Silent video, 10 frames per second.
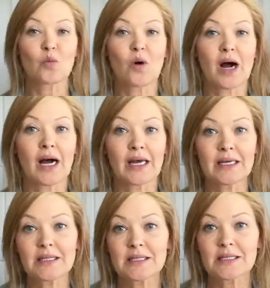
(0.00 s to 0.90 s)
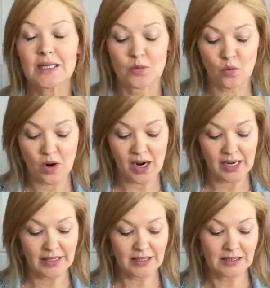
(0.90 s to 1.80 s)
wise and
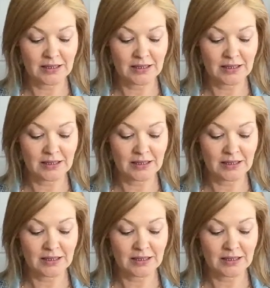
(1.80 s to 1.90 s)
why?